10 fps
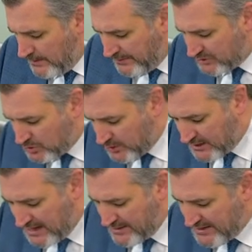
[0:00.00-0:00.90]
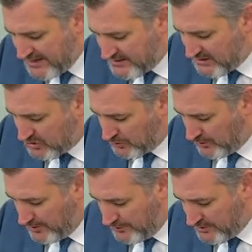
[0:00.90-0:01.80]
But to accommodate this
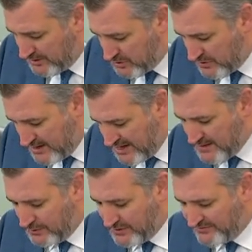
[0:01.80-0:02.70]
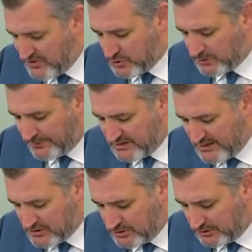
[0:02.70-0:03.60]
growth and to enable the future
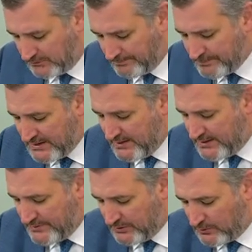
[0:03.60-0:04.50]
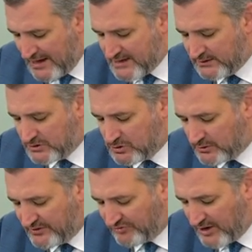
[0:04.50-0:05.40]
potential, the
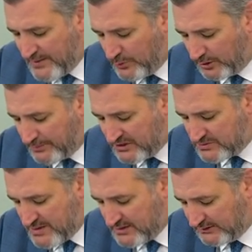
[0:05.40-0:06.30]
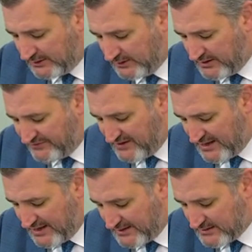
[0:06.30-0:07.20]
regulatory framework must be clearly
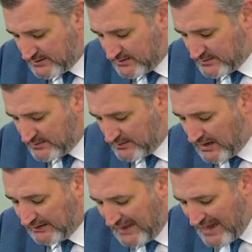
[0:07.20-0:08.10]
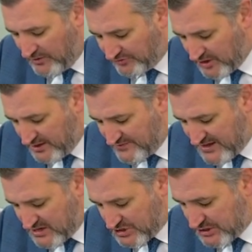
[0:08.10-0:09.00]
defined, allow for
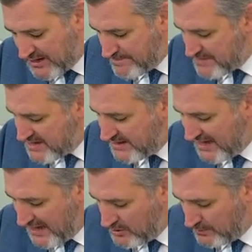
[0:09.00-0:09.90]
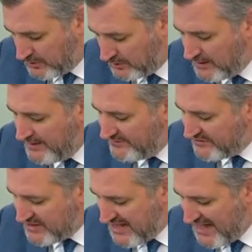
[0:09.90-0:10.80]
innovation, and be accountable
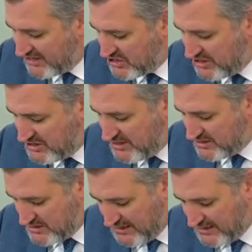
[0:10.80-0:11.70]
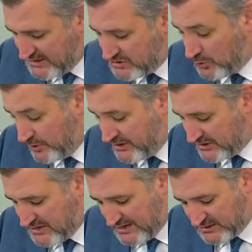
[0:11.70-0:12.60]
for the actions it does or
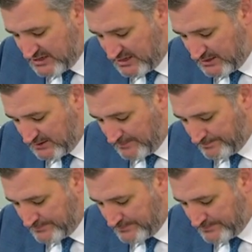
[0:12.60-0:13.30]
does not take.